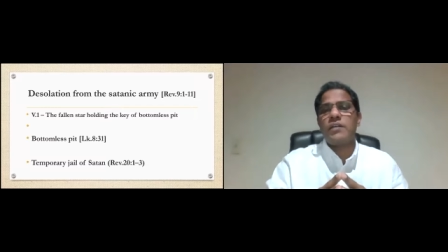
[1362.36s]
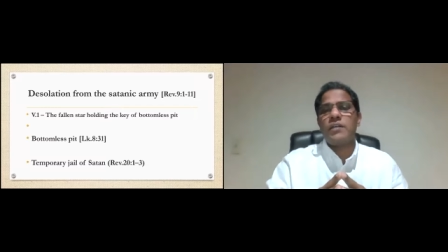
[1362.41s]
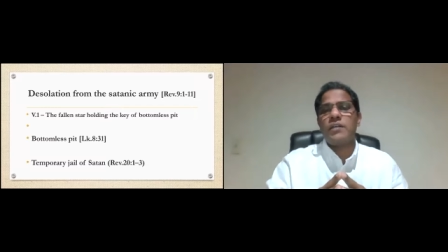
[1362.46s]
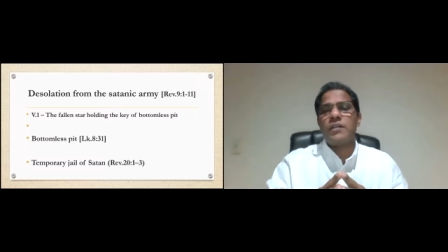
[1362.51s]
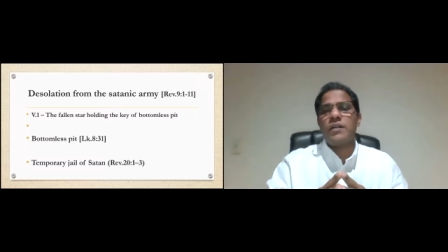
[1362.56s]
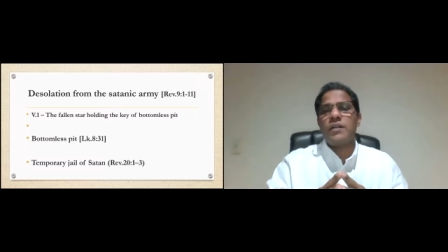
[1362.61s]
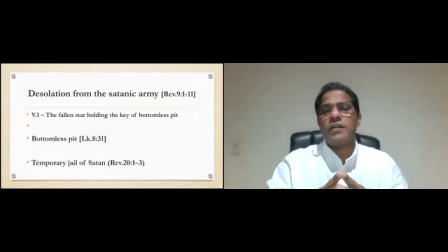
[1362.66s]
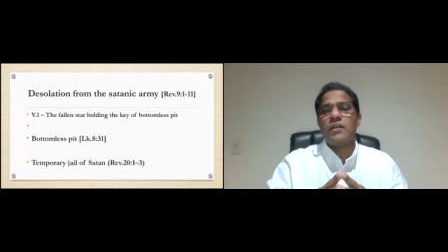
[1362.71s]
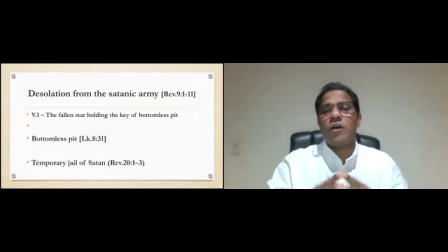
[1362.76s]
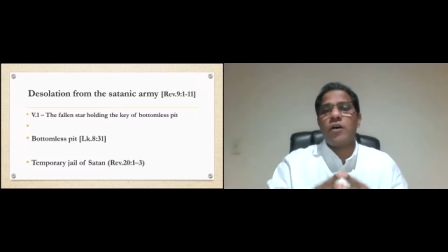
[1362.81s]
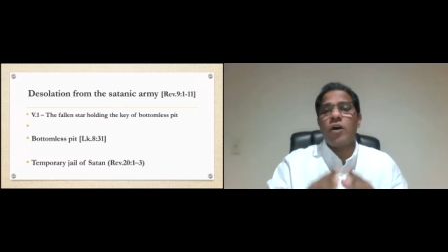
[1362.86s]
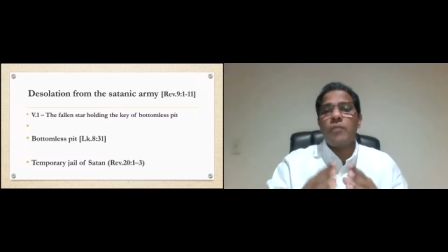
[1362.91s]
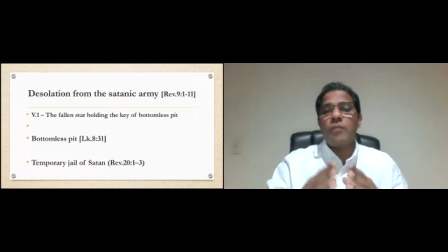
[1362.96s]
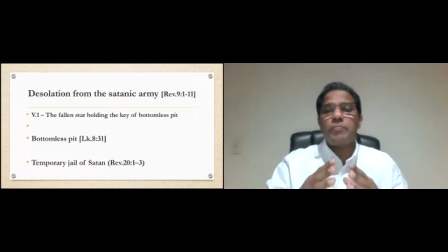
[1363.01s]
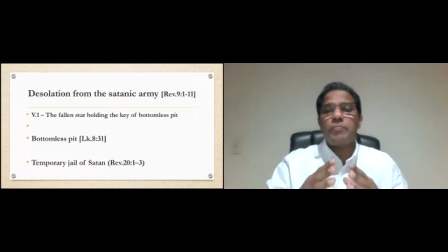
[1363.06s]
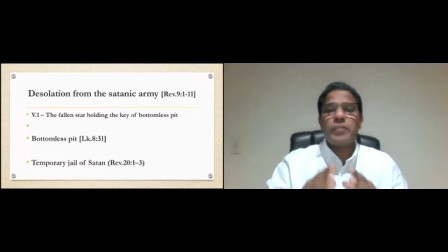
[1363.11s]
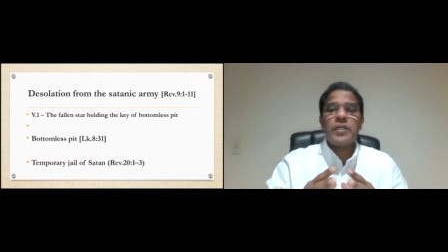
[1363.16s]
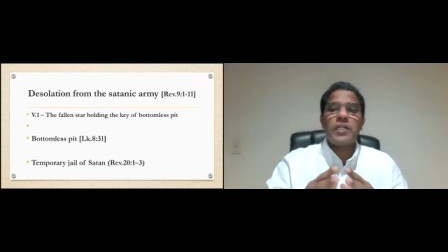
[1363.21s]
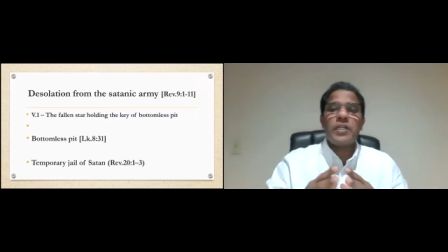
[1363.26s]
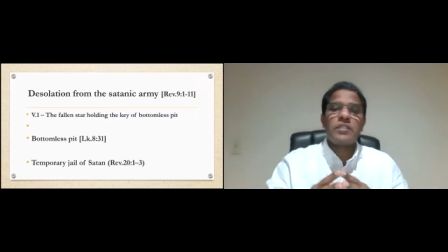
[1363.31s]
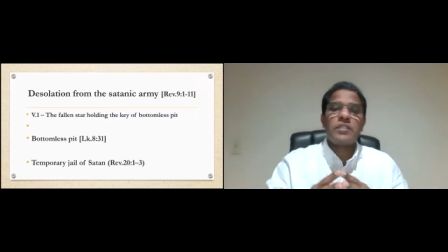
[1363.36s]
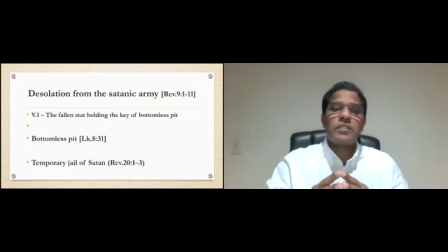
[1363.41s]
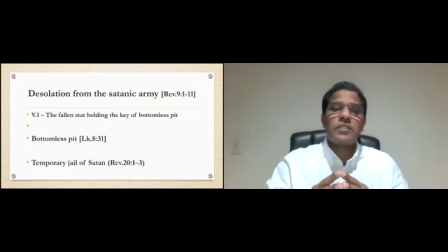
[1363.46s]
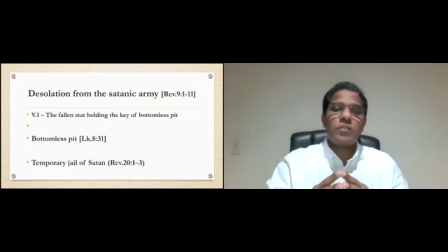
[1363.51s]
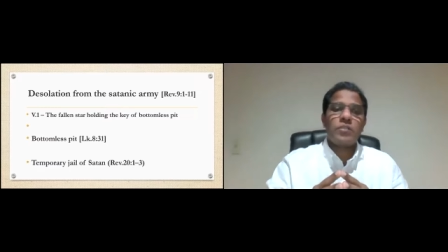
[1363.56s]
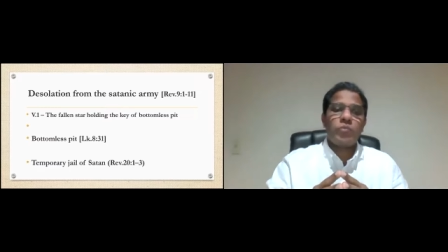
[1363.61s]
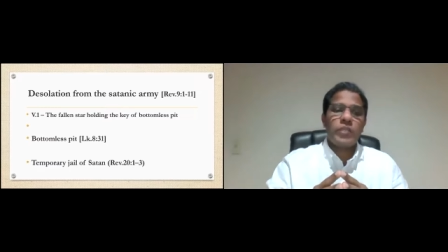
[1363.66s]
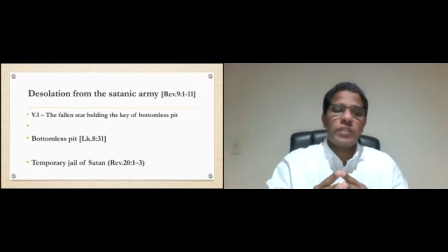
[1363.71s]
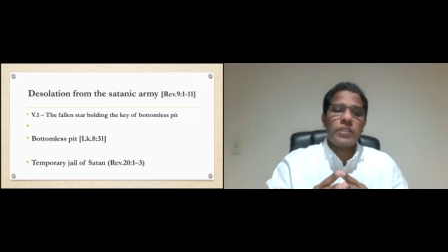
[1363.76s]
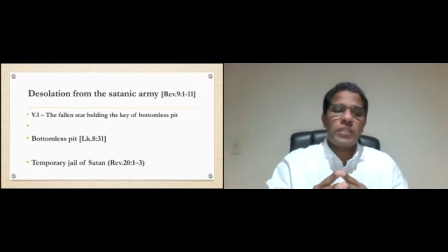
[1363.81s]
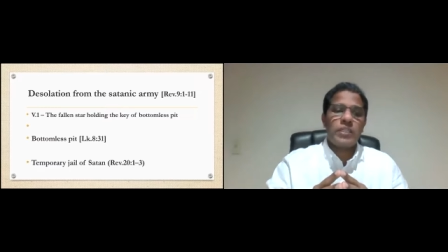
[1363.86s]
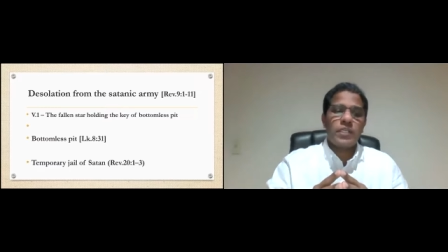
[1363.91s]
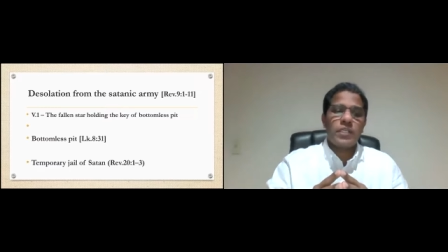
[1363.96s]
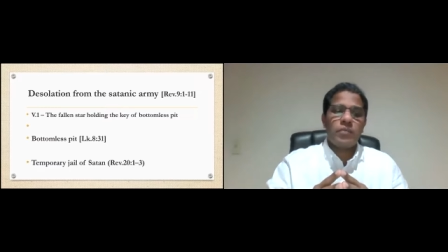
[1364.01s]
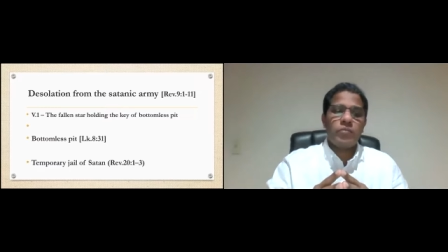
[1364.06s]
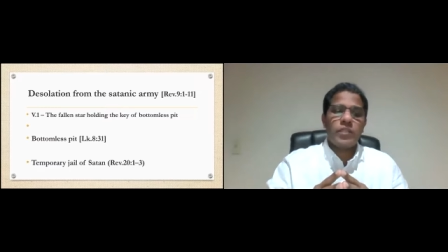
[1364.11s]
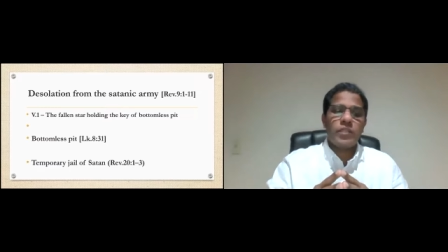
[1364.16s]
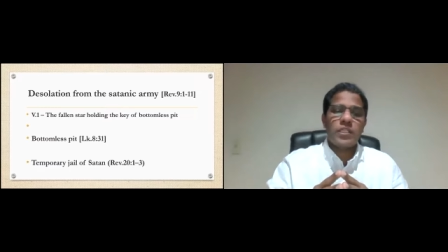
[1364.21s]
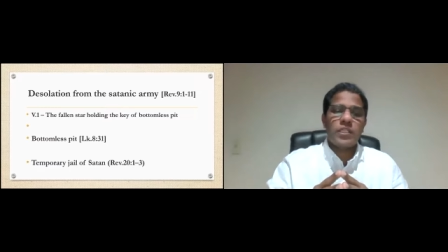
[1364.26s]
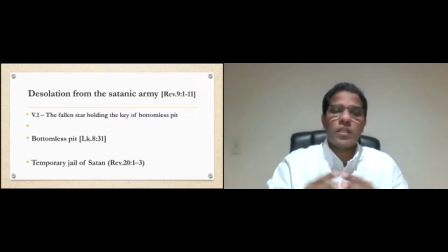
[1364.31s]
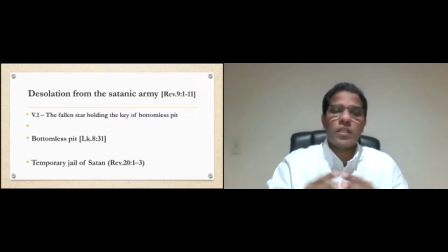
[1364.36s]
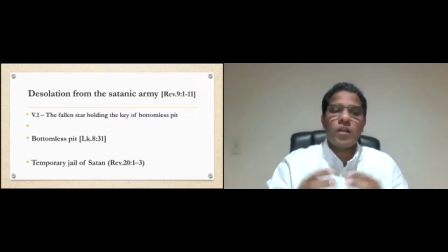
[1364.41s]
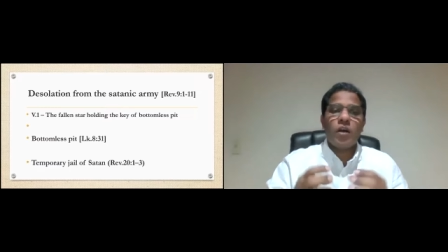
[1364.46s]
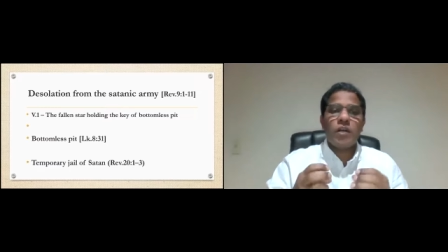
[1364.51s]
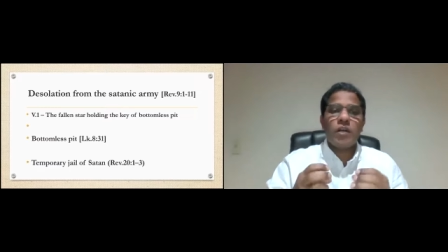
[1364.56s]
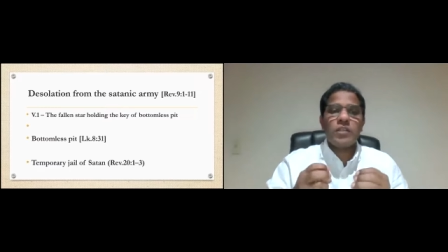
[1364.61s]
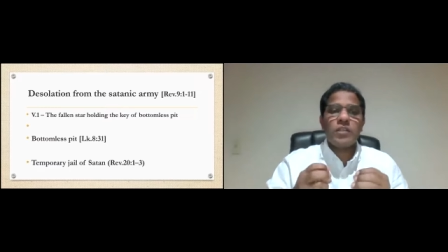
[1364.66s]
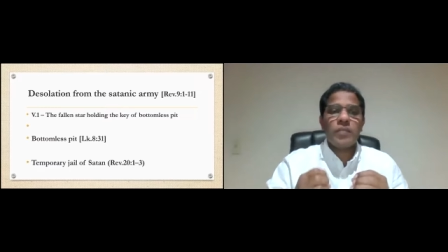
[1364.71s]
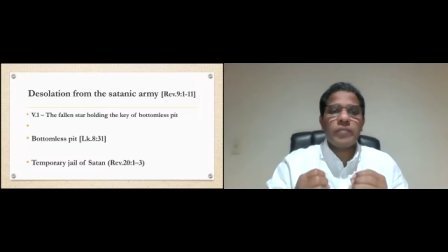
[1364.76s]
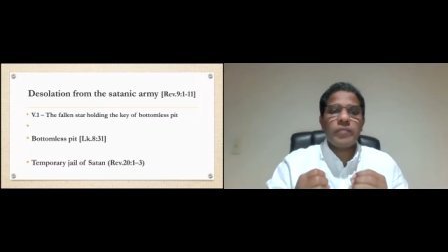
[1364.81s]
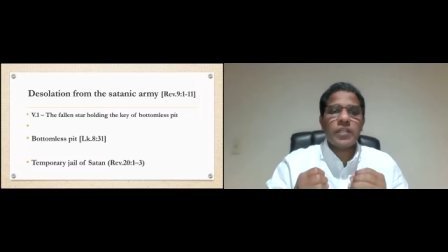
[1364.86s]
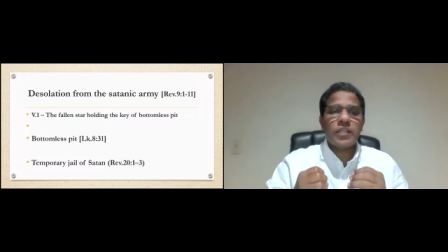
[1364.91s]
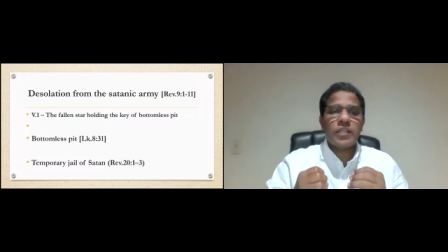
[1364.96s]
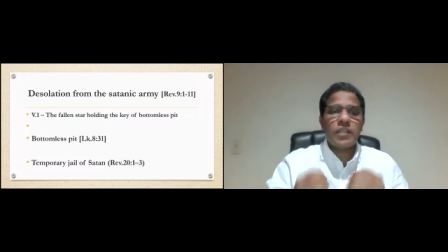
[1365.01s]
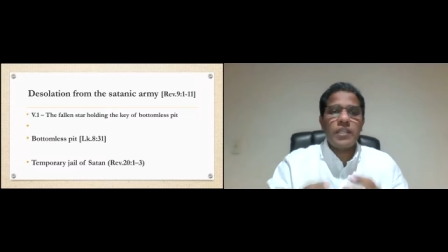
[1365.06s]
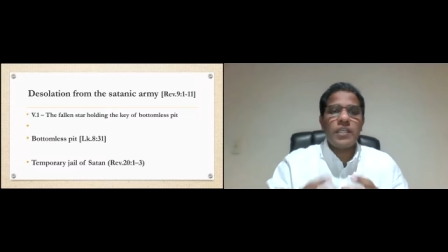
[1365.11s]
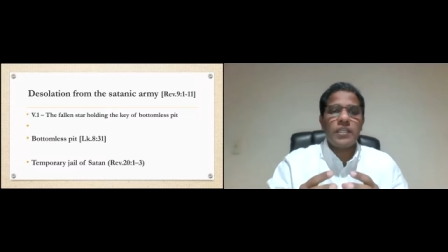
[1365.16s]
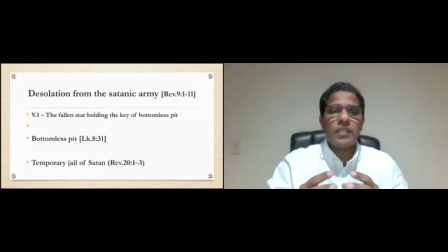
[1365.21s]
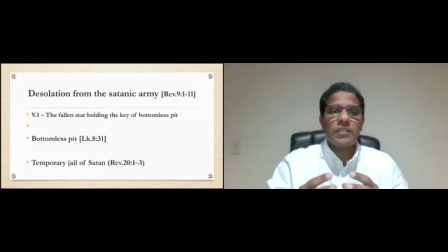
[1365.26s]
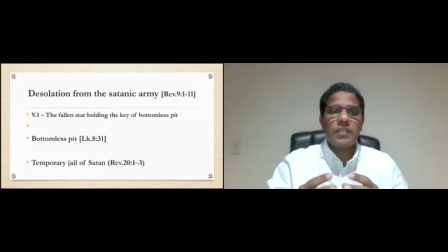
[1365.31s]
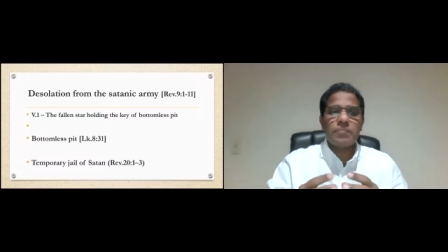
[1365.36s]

uh, opened it with the with a God-given key,